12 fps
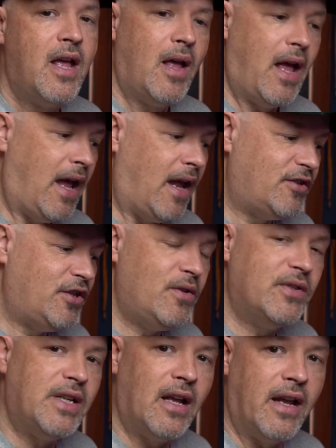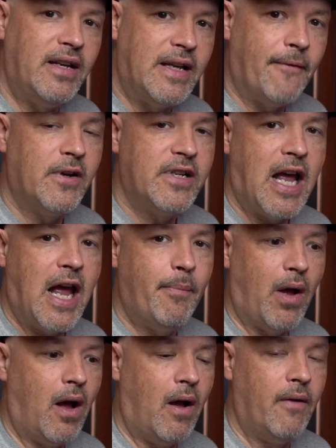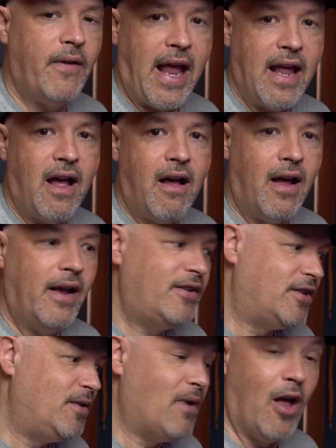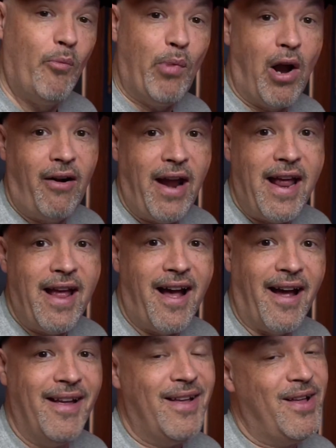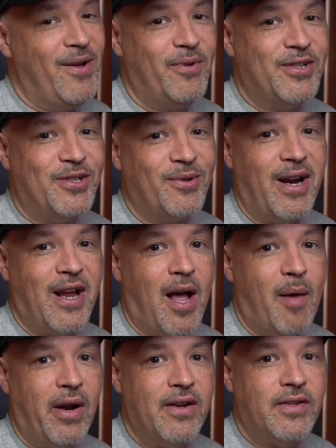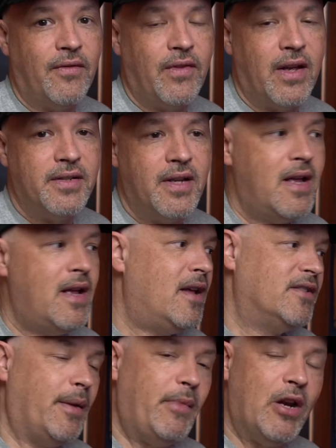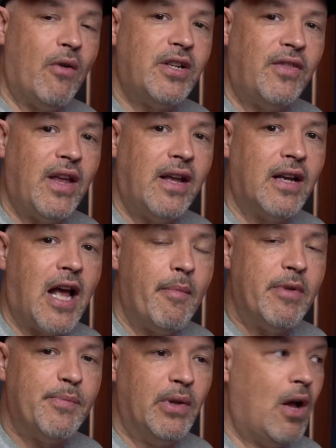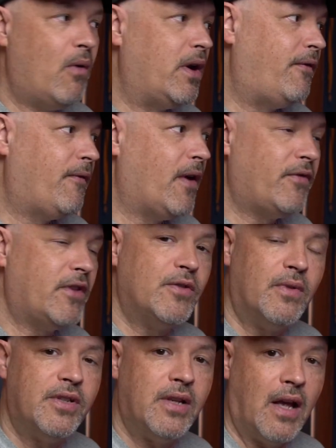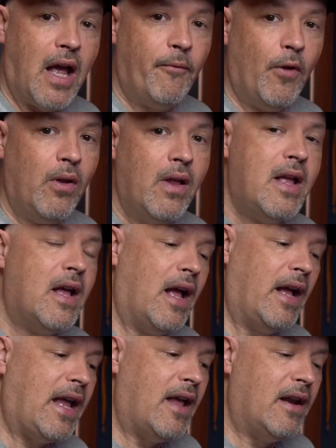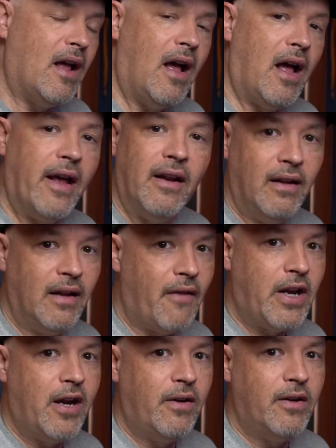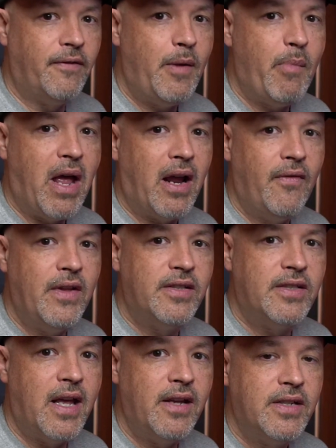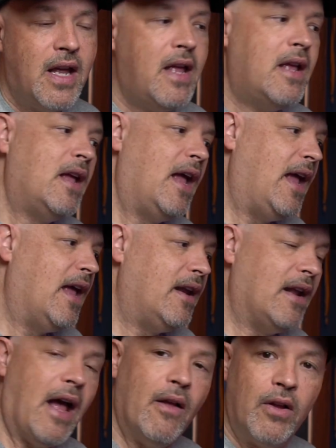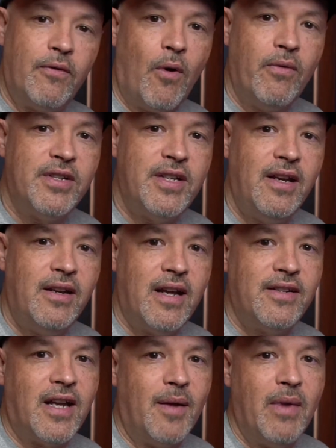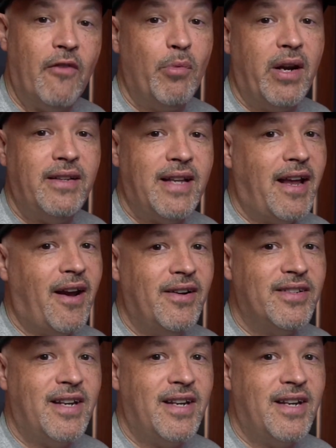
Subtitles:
and it's using a different type of AI to help our AI, which is a great combination of things. So let me know what you think in the comments below, and if you felt this was helpful. Again, I'd love to hear your feedback on these things, and I look forward to seeing you next time. Everybody take care and stay